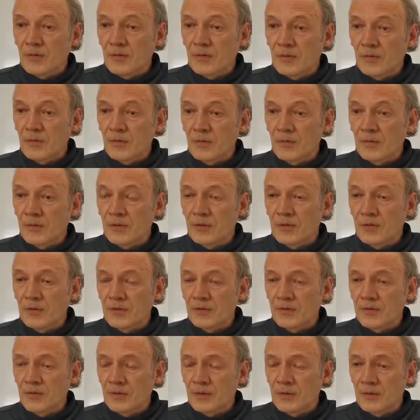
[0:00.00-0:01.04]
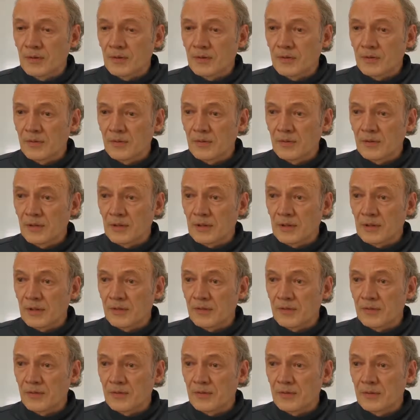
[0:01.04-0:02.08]
So here's a
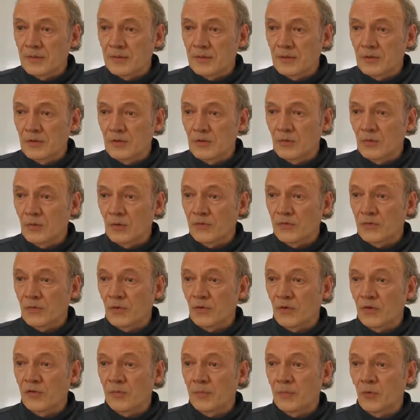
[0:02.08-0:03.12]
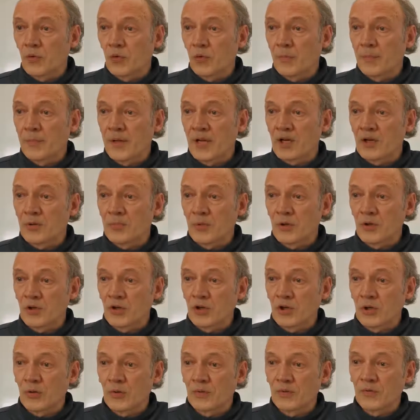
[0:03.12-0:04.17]
list, US dollars per megawatt
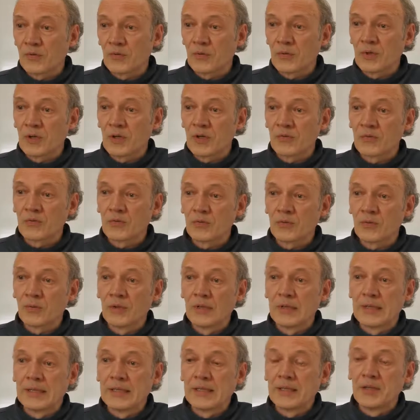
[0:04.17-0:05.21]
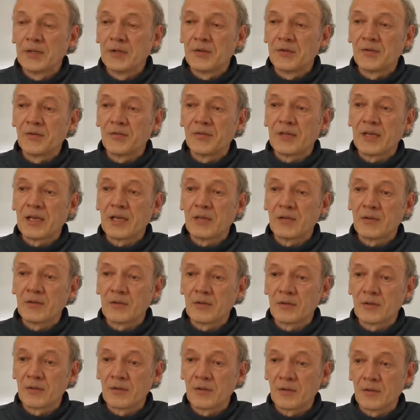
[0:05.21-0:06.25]
hour. So you have to scale it
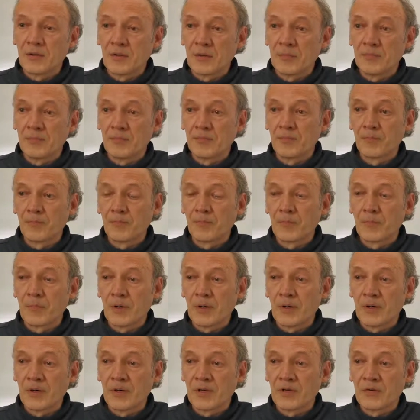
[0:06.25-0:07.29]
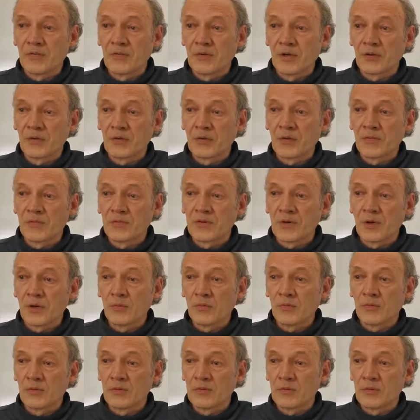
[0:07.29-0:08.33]
by a factor of
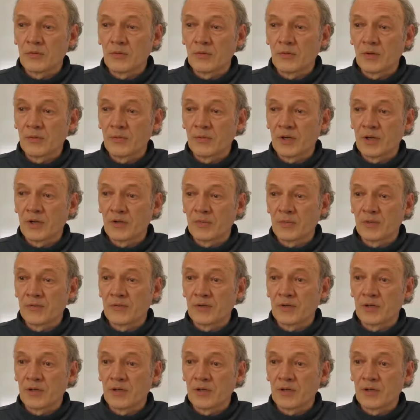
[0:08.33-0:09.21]
1,000 to compare it with